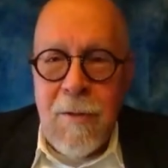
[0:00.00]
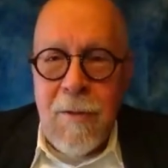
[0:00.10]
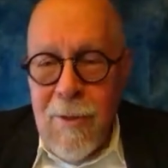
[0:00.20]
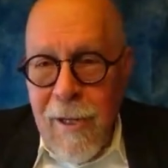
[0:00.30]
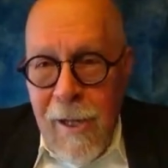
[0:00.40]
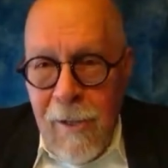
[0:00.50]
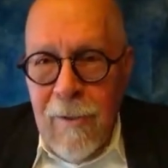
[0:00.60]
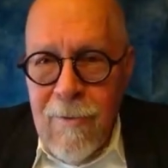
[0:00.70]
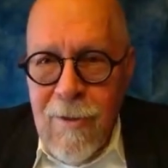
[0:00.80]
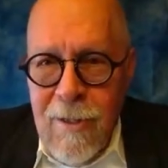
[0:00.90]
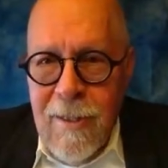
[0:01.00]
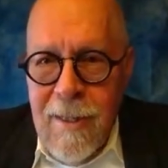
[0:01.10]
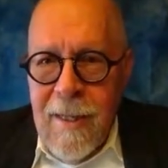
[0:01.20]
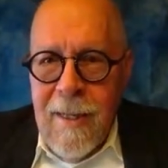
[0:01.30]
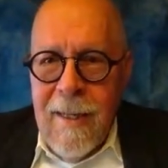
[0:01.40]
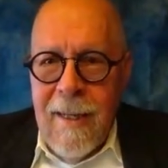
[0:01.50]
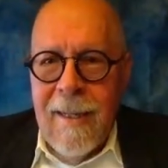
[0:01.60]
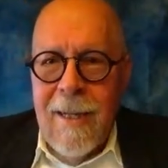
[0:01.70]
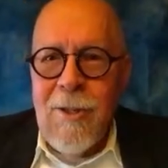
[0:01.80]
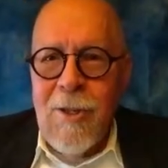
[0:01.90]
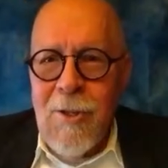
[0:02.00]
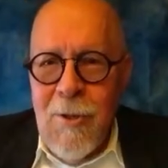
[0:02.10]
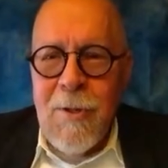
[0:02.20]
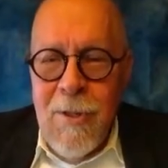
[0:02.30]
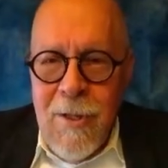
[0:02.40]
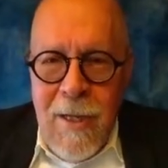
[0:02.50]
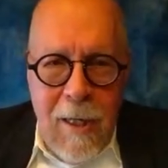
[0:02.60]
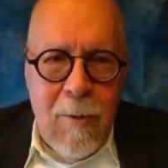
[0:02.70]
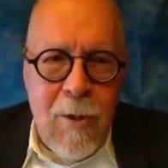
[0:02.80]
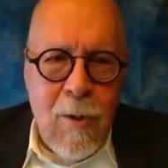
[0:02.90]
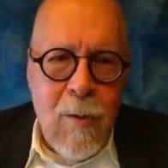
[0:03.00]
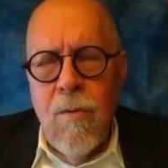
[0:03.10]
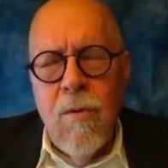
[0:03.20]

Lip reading: themselves and not just do what you tell them to.